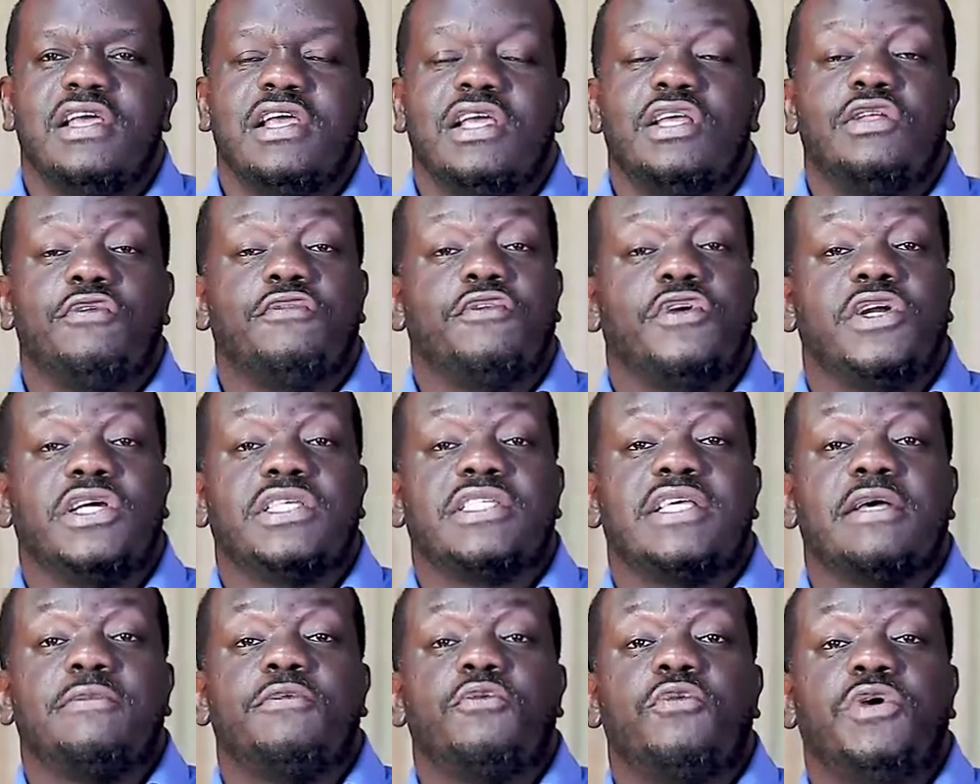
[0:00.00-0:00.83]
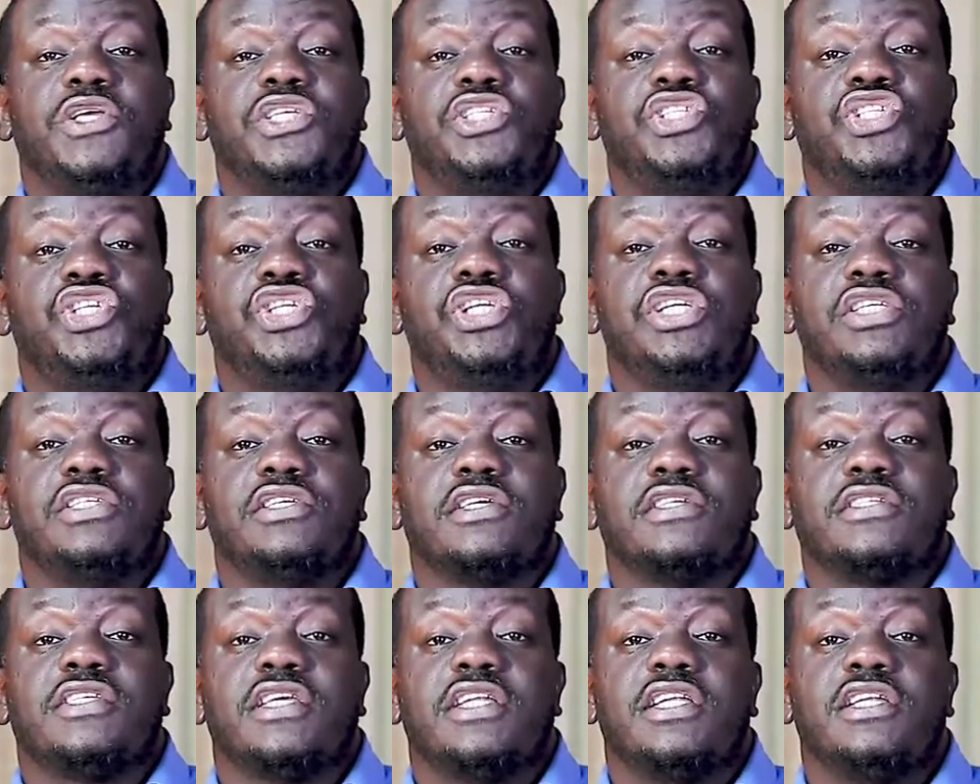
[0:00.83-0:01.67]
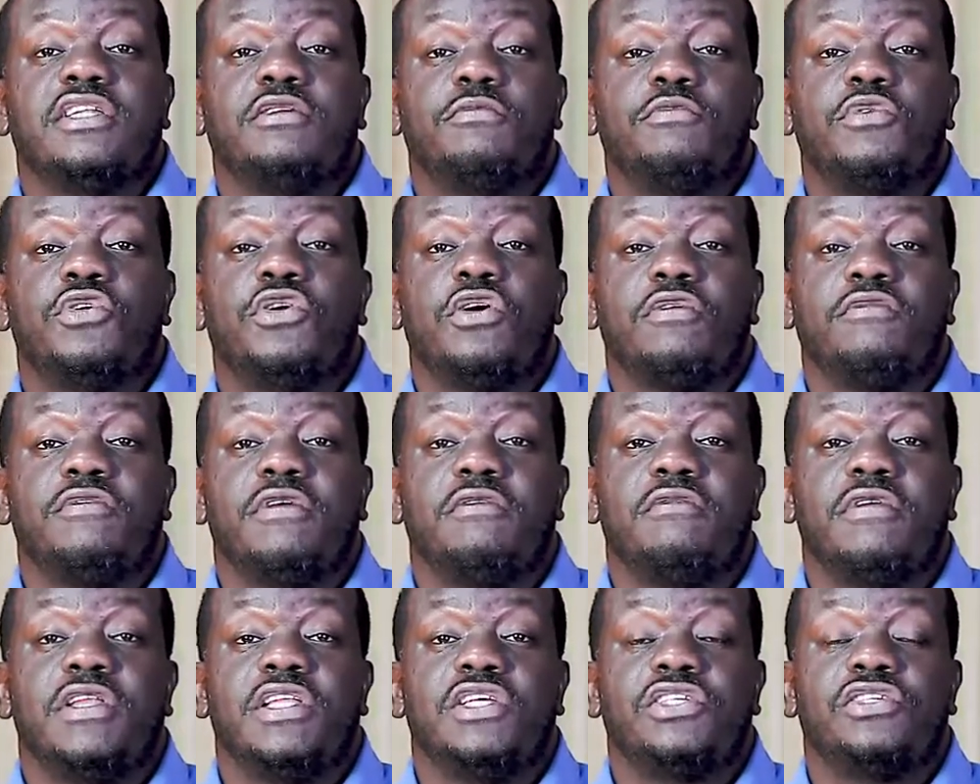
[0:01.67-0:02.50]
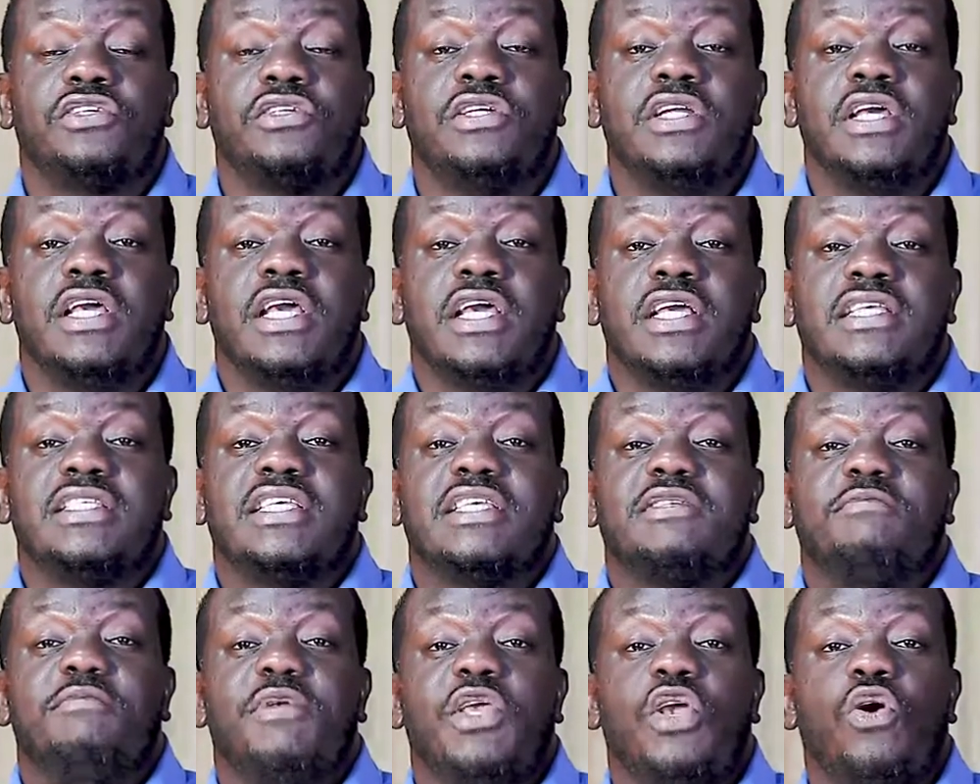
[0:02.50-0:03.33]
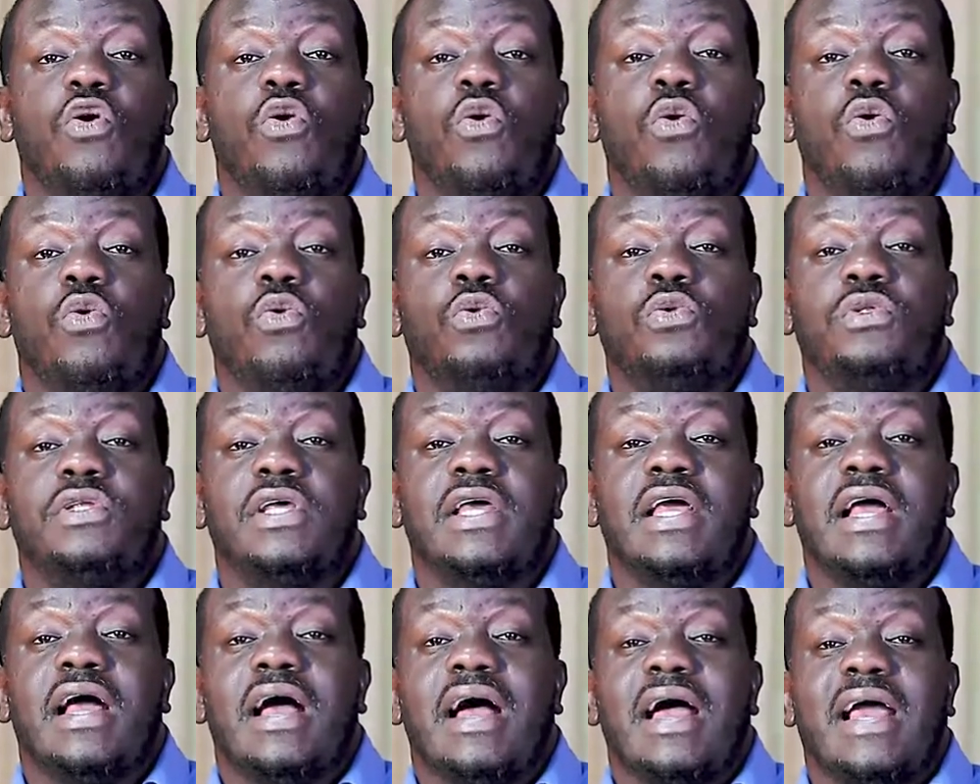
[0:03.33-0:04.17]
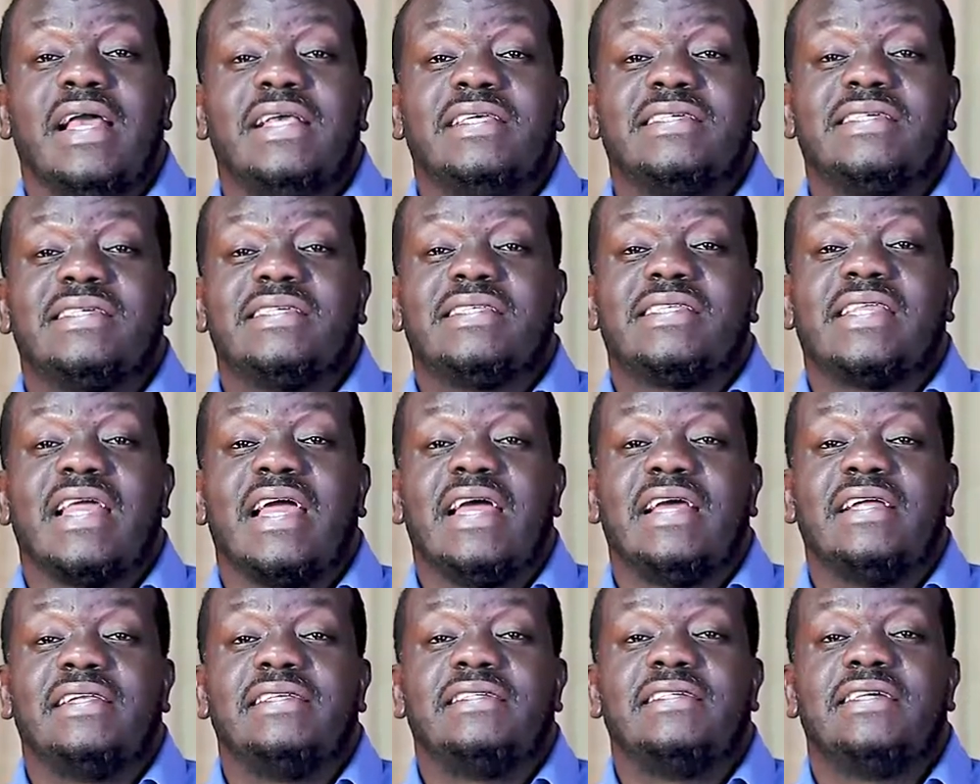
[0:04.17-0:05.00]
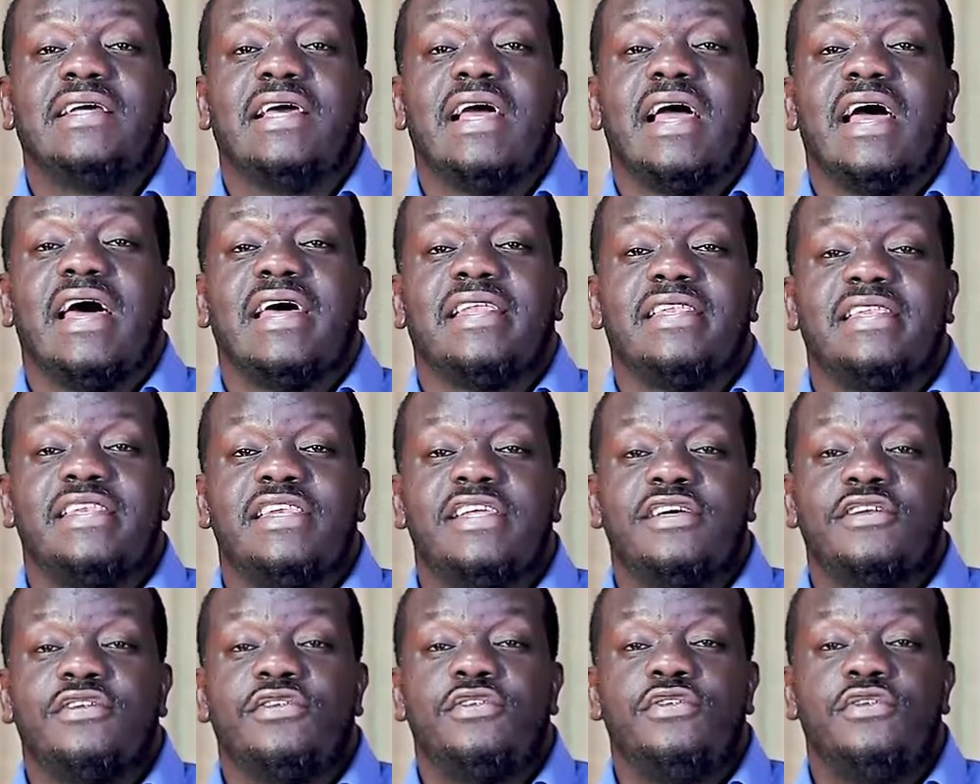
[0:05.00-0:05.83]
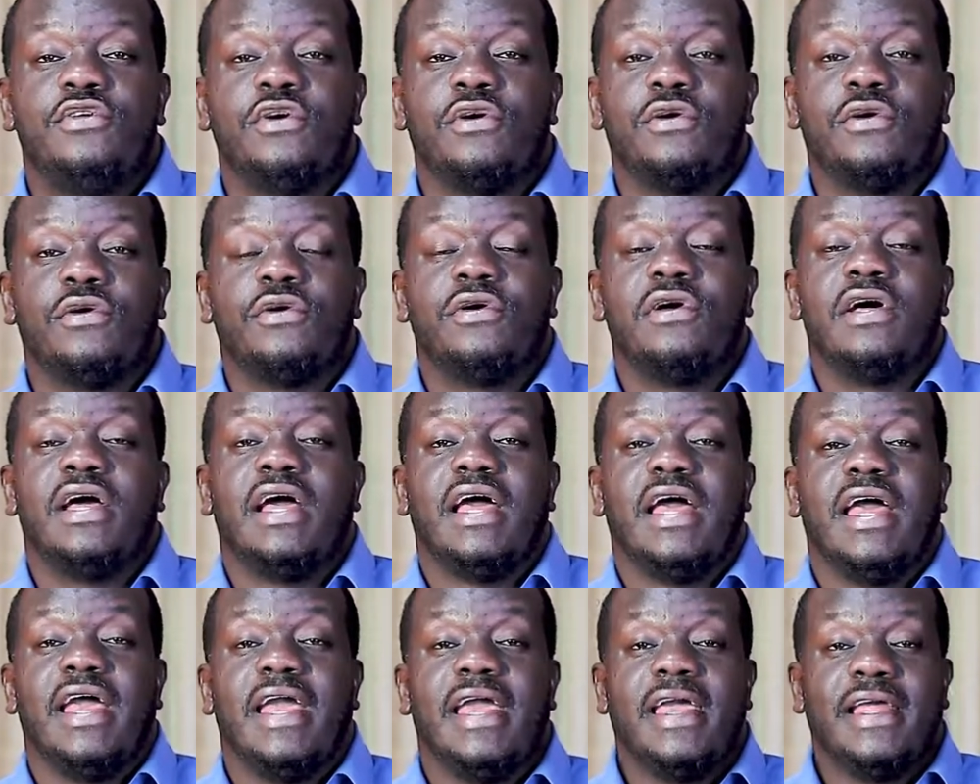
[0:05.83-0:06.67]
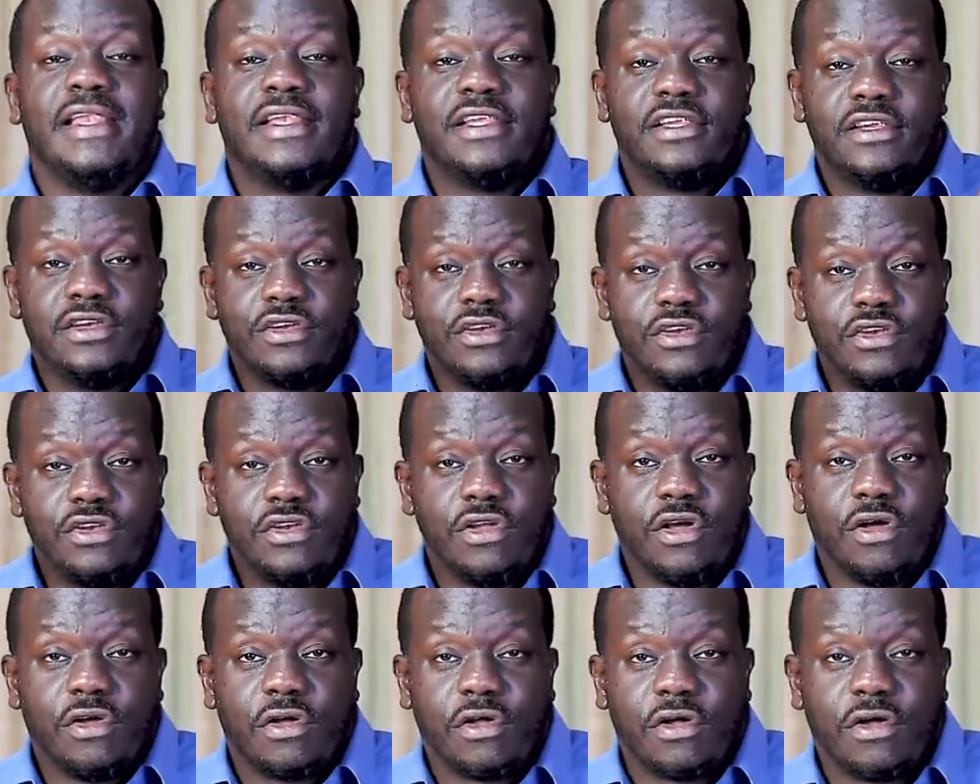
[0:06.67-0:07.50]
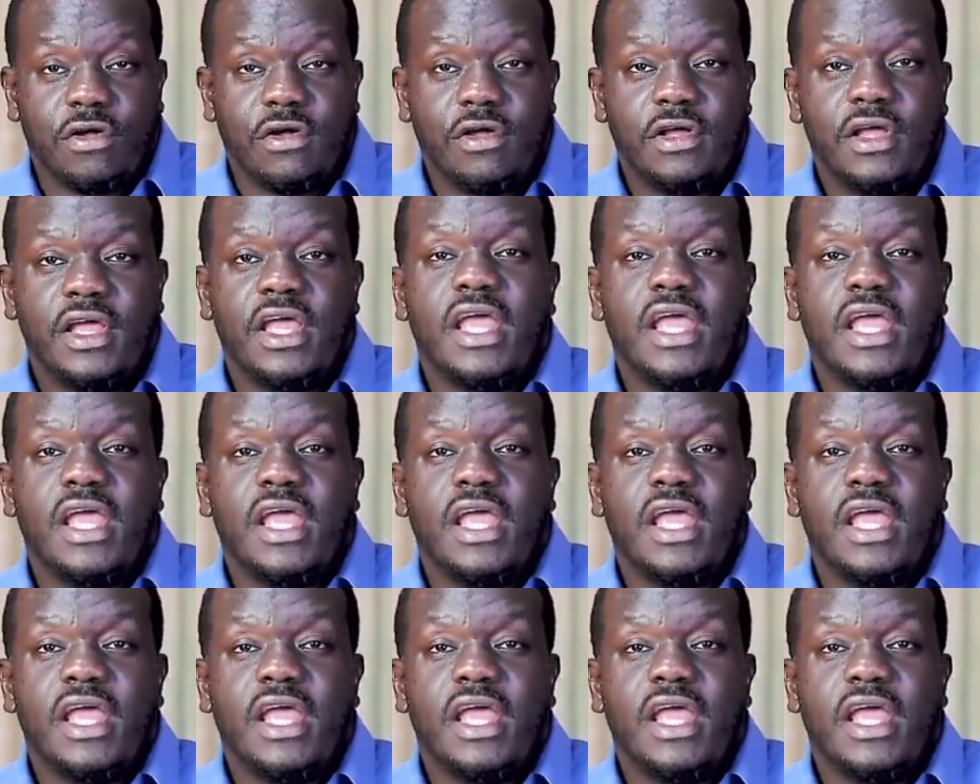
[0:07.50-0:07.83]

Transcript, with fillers: You know, for example, when Jesus said in the book of Revelation, He says, Behold, I stand at the door and knock.